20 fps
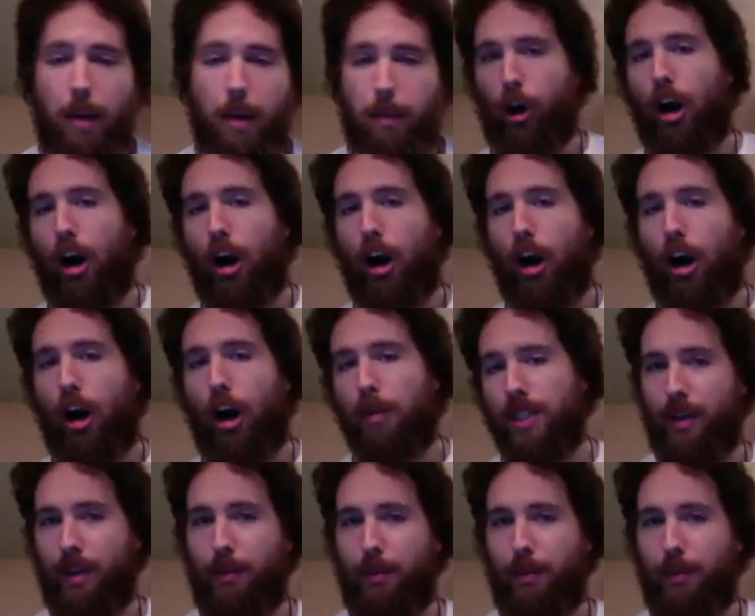But
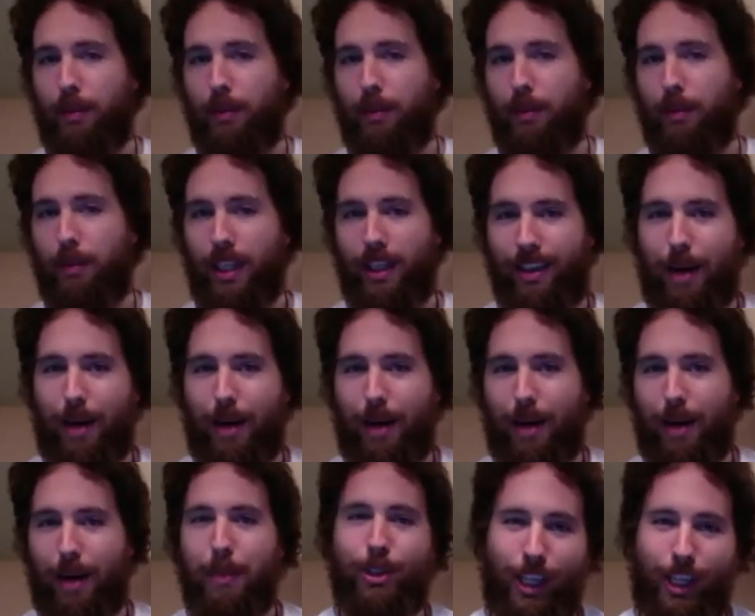carbs inevitably
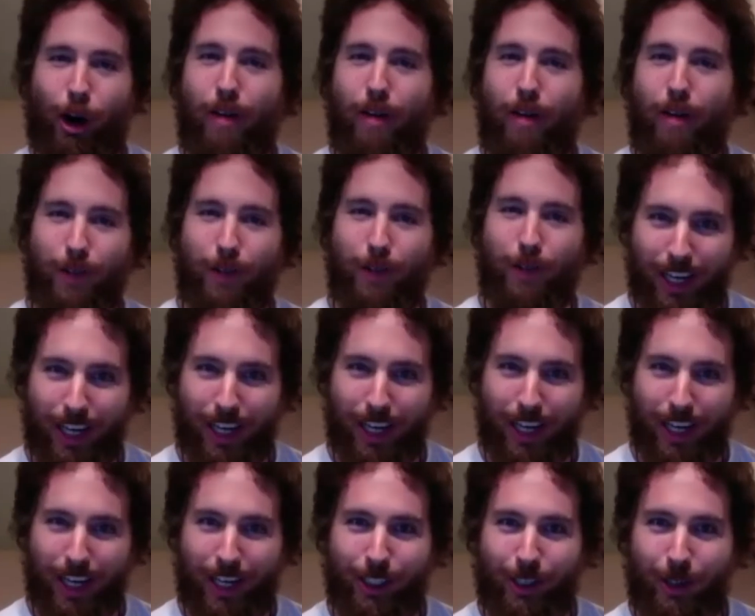come into the
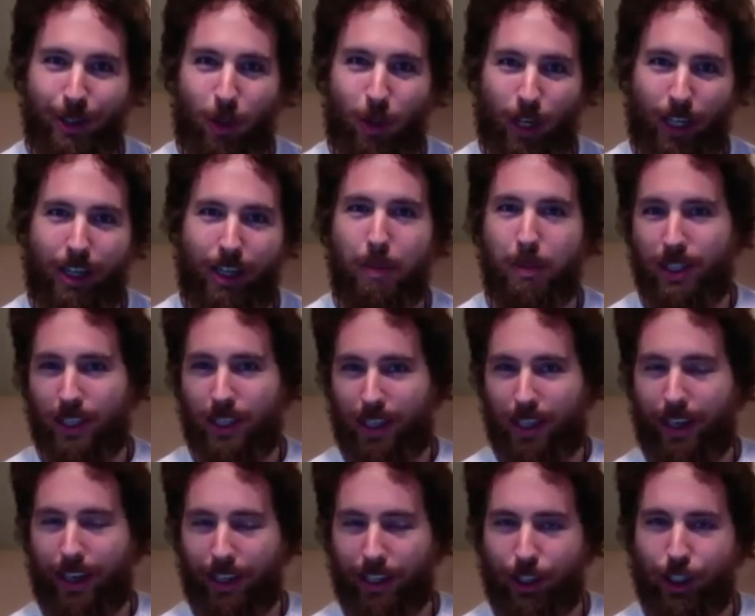conversation when it
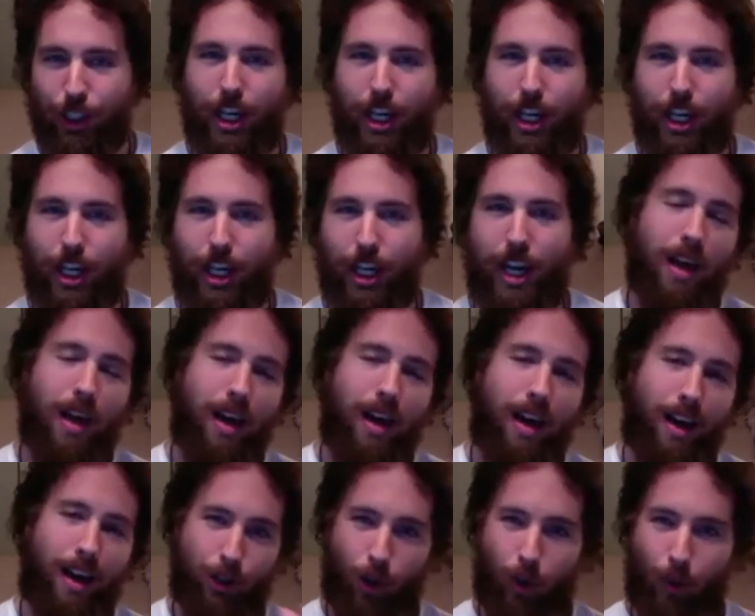comes to getting in shape,
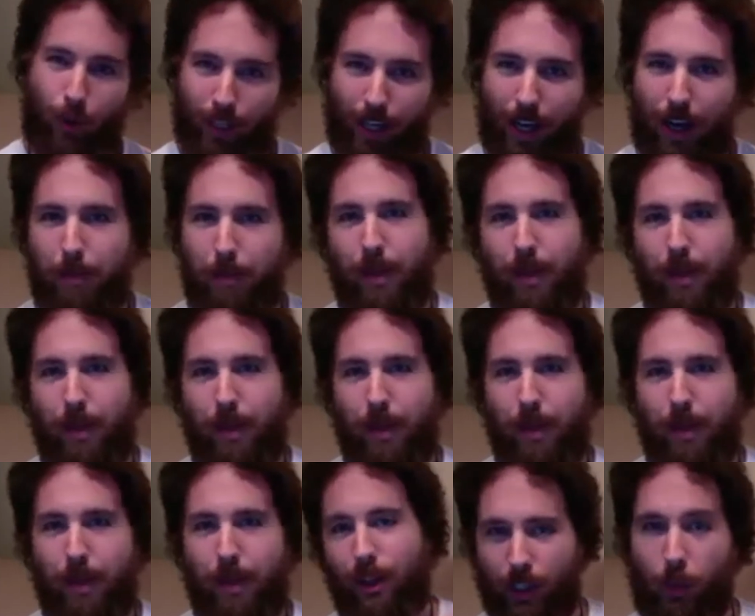toning up,
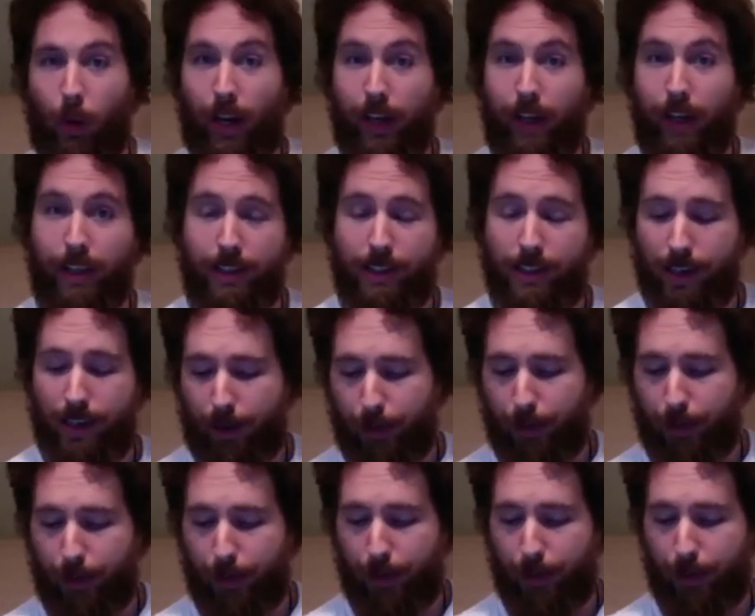losing weight,
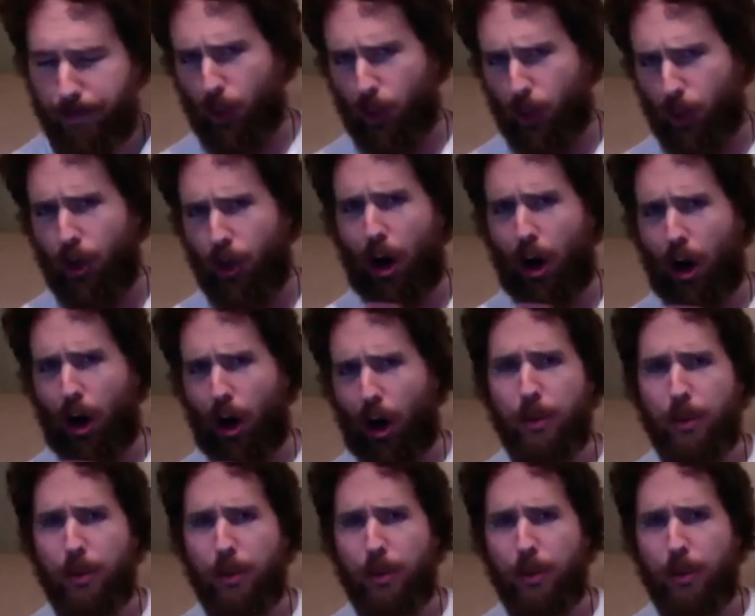etc. So carbs
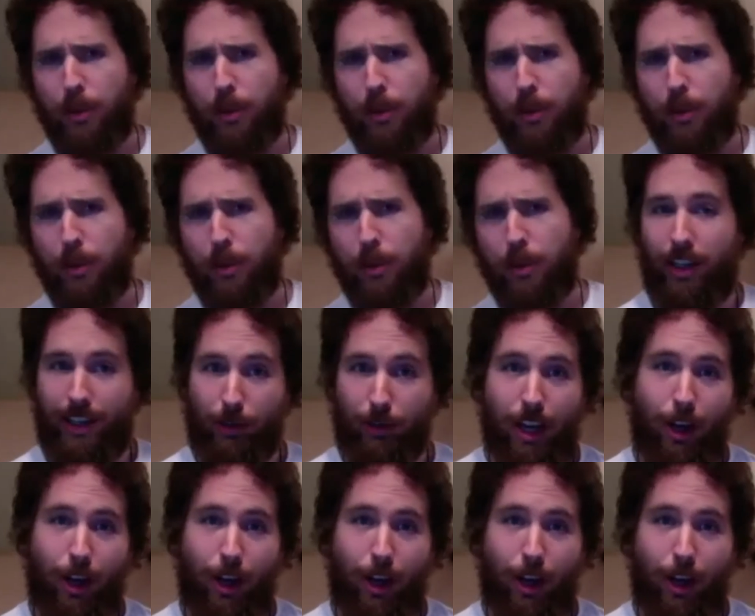are not the devil.